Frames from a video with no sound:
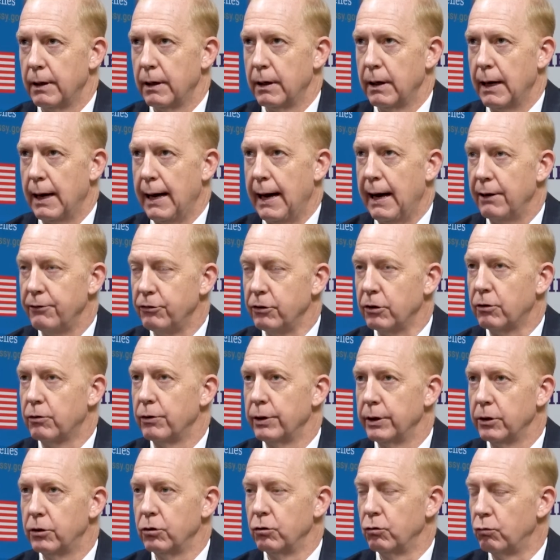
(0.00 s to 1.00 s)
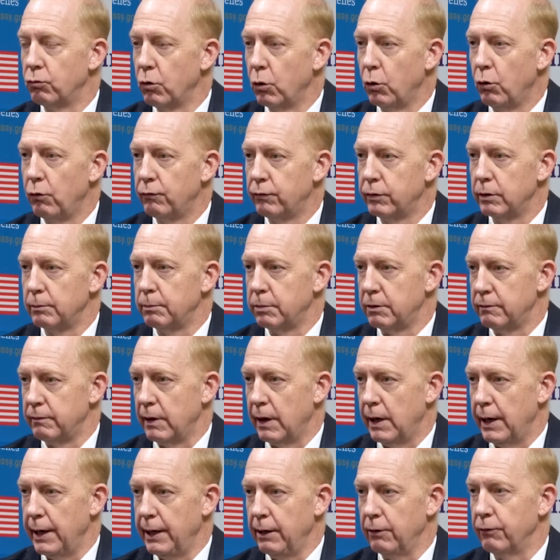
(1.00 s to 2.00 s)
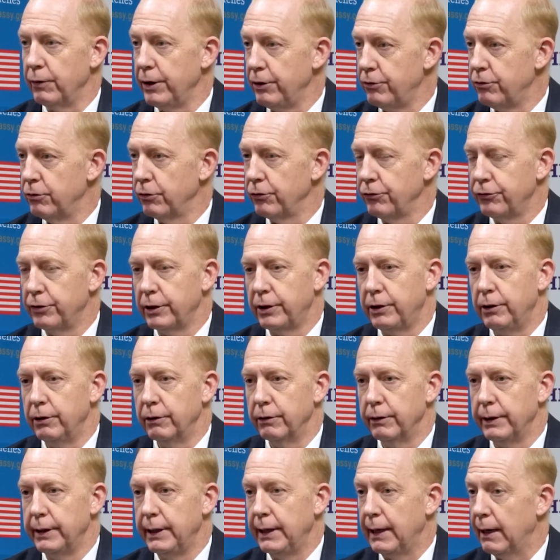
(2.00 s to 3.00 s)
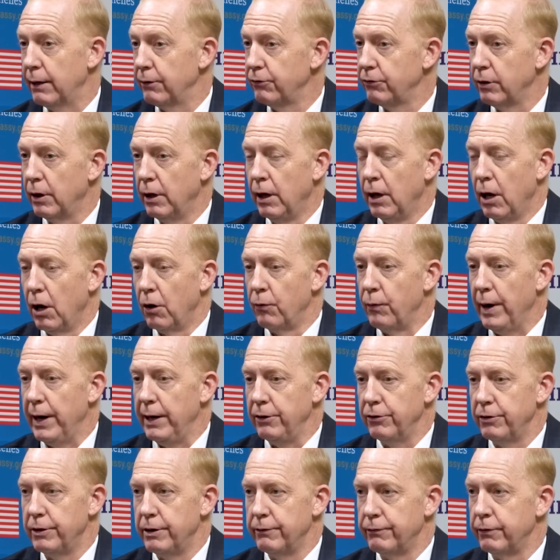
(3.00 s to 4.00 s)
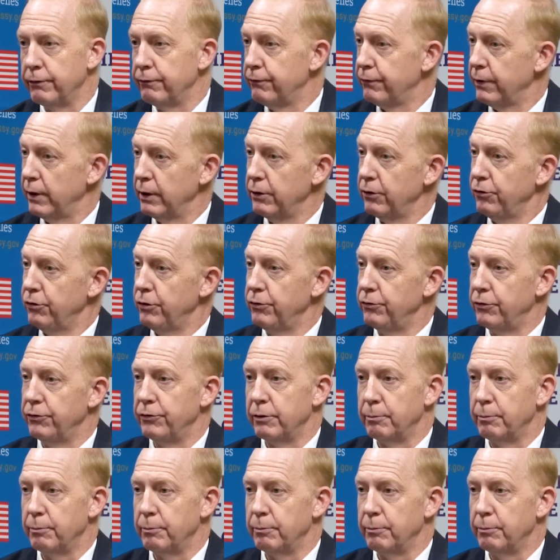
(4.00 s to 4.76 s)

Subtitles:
has a critical role for providing regional security, has a range of different functions as a